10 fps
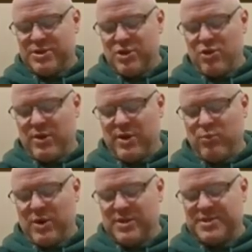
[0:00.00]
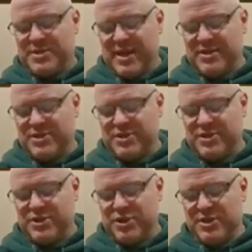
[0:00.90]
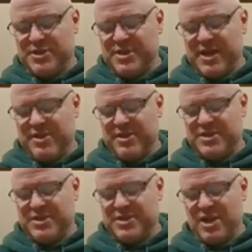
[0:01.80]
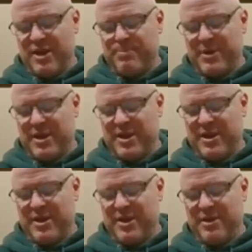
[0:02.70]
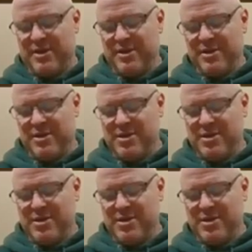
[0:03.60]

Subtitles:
So in one sense, you can say this is like being,